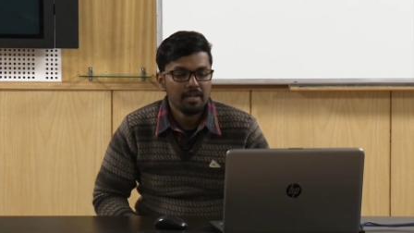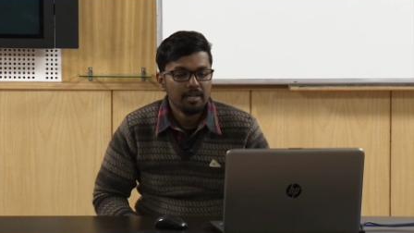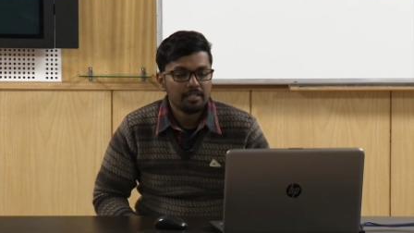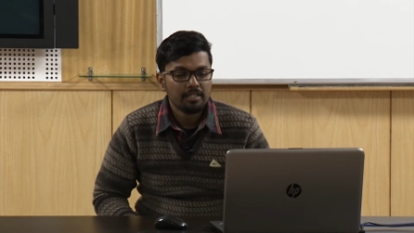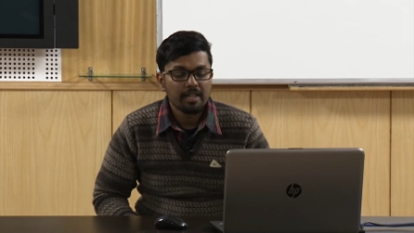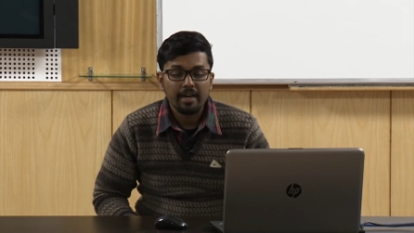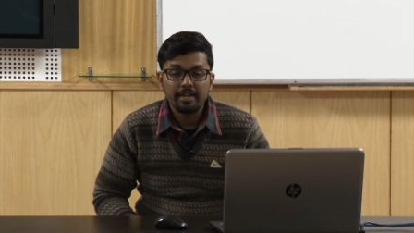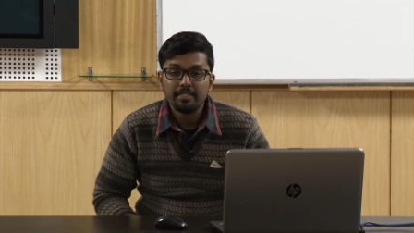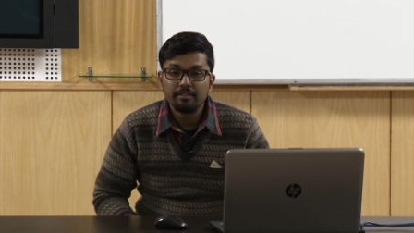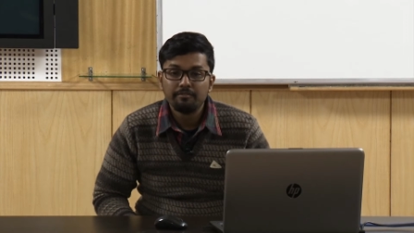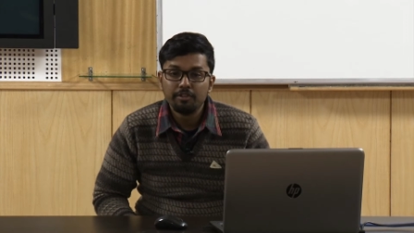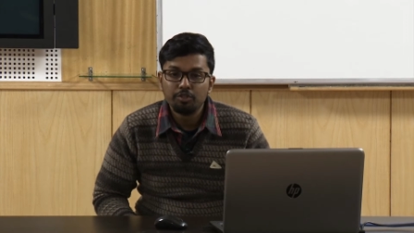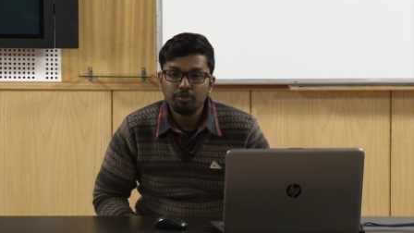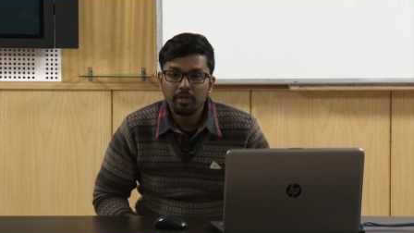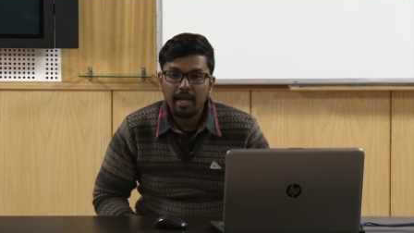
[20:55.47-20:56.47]
So that is the
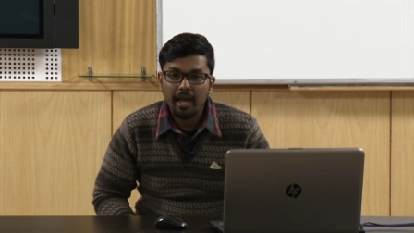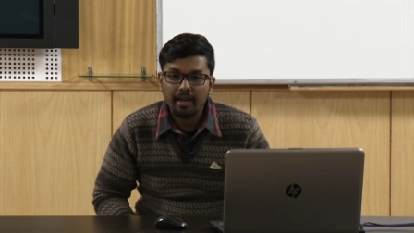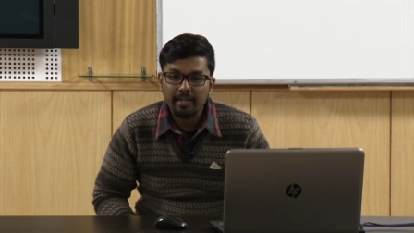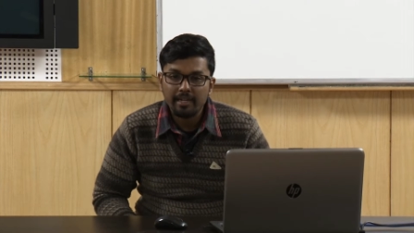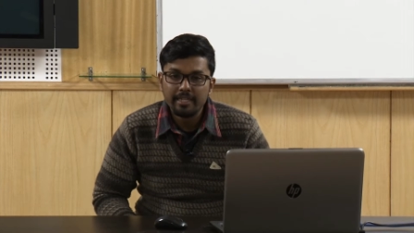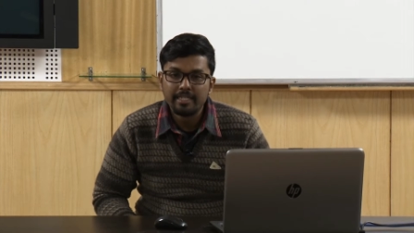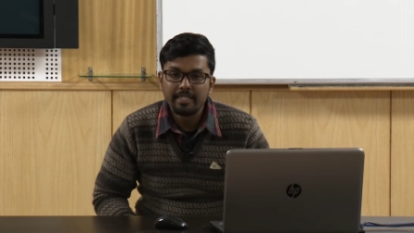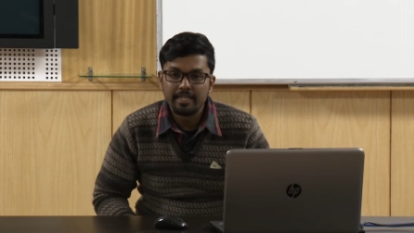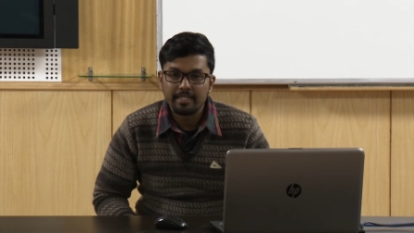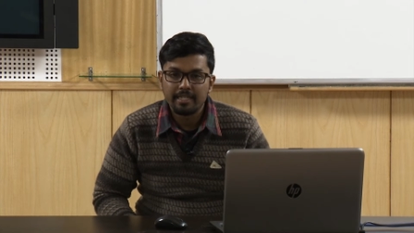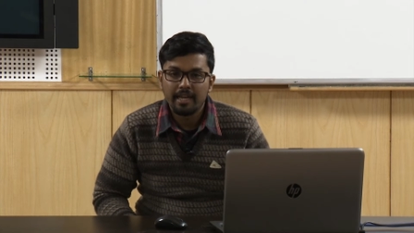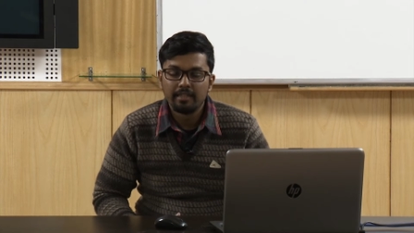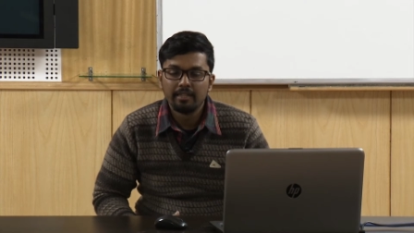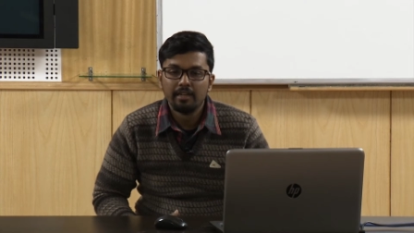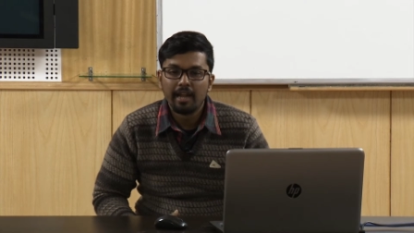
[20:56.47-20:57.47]
visual analysis,
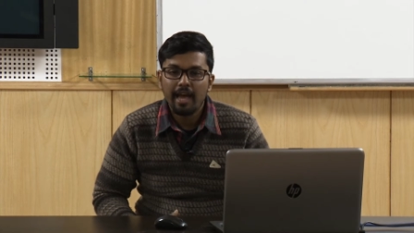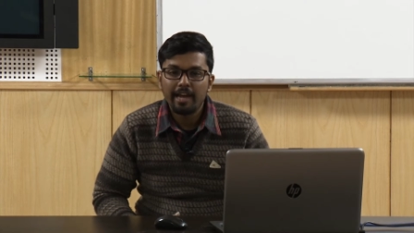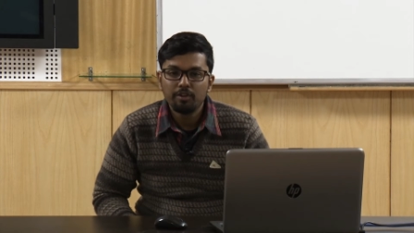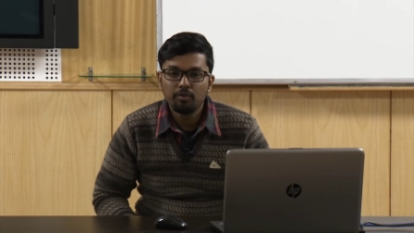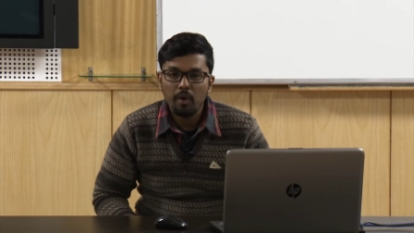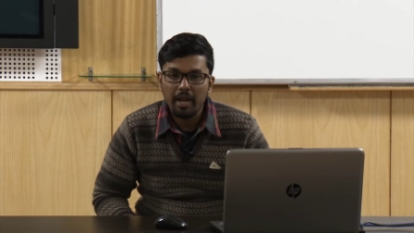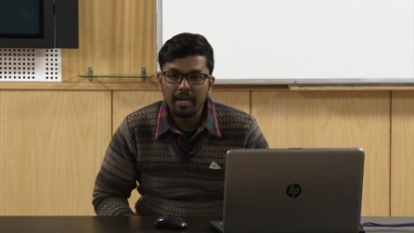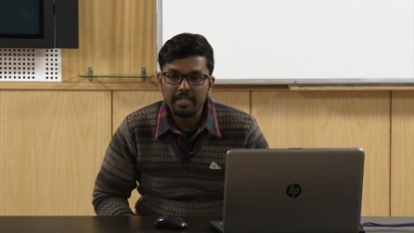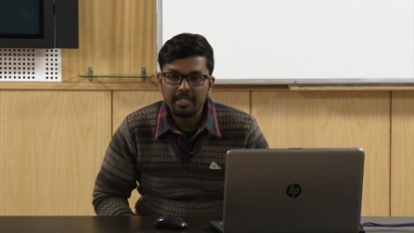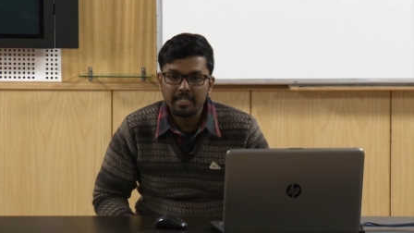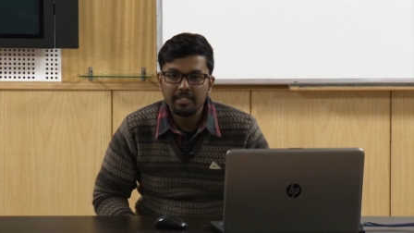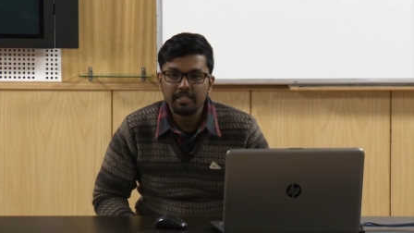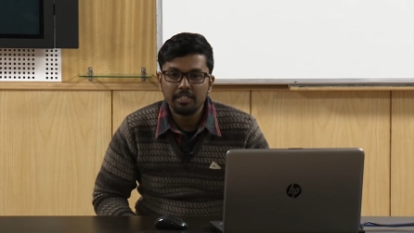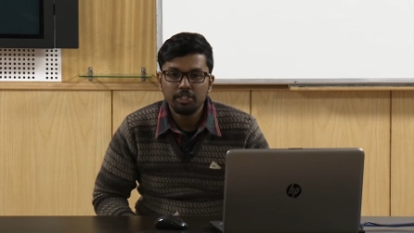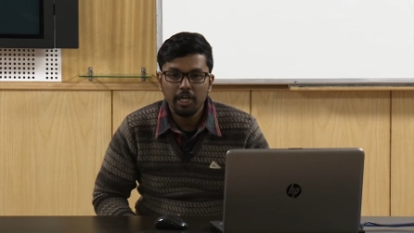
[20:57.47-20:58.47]
and the line
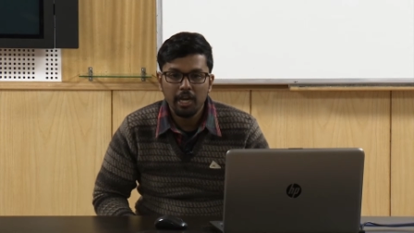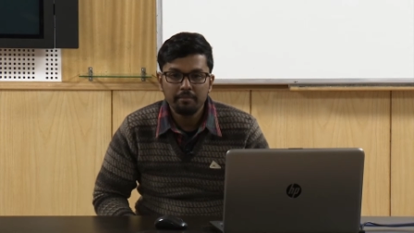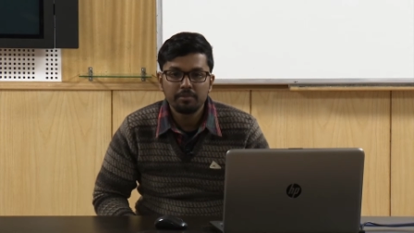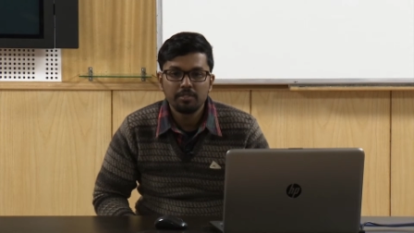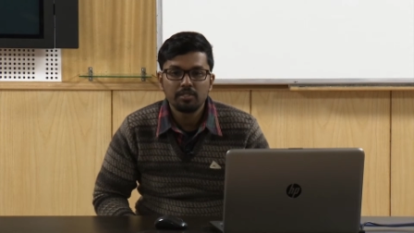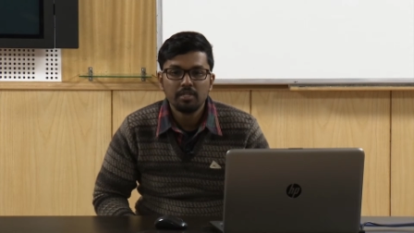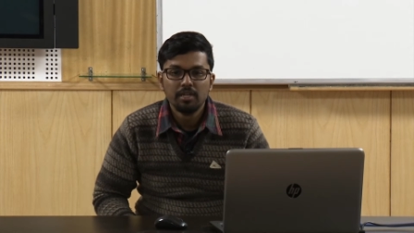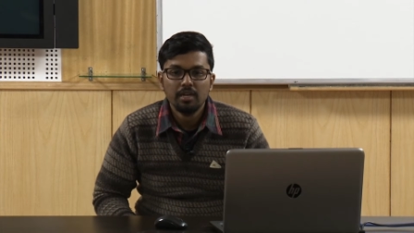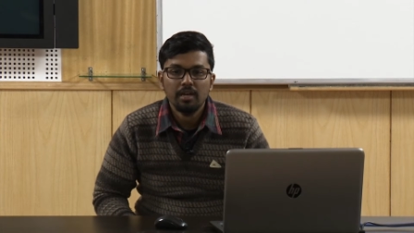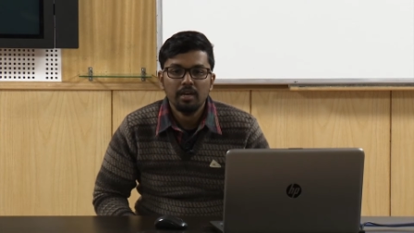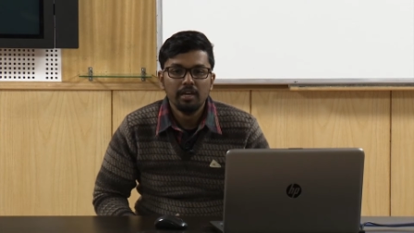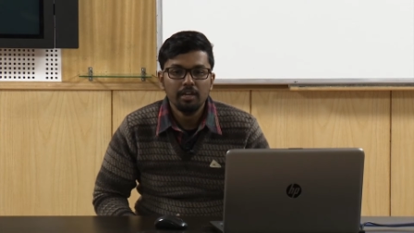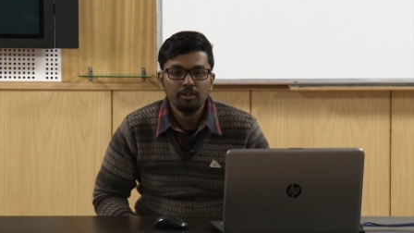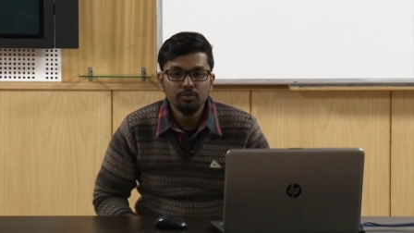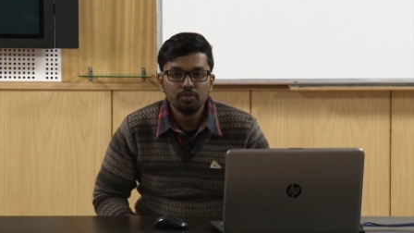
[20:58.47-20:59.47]
quality, the shapes
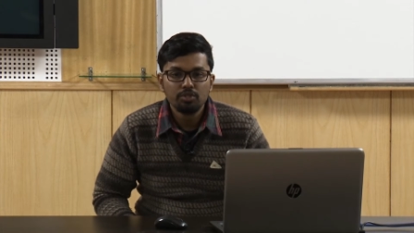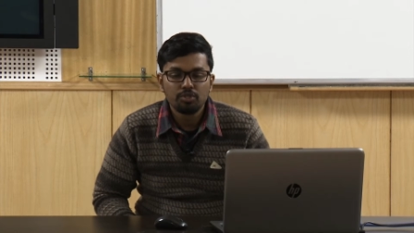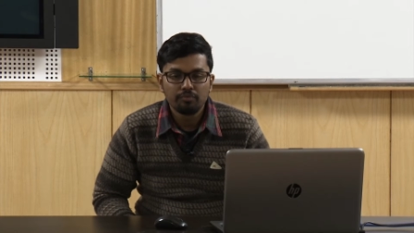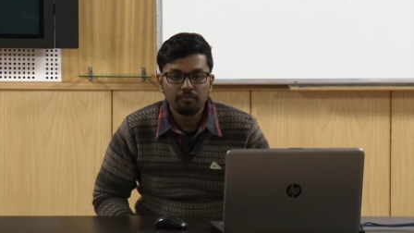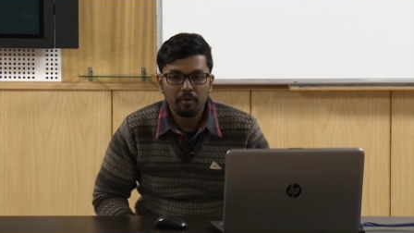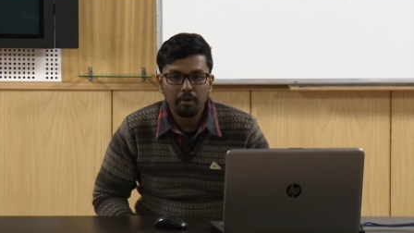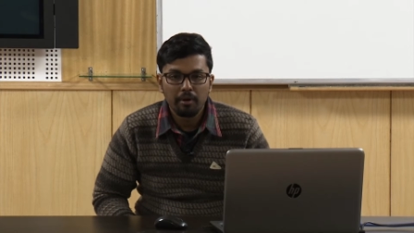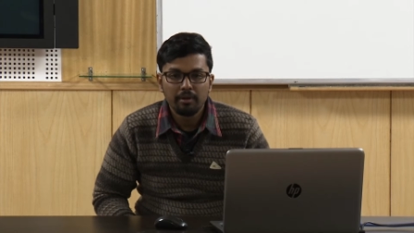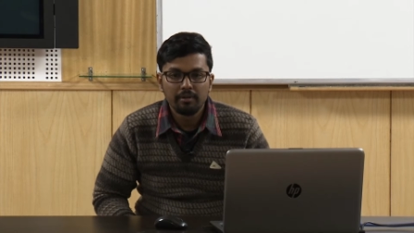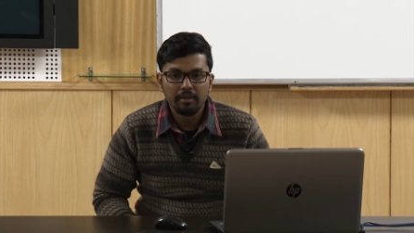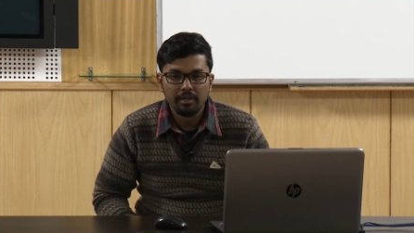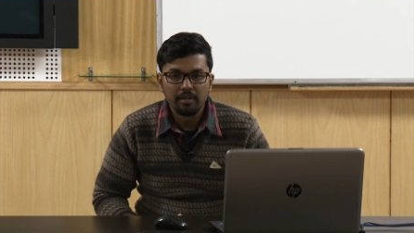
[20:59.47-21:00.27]
used for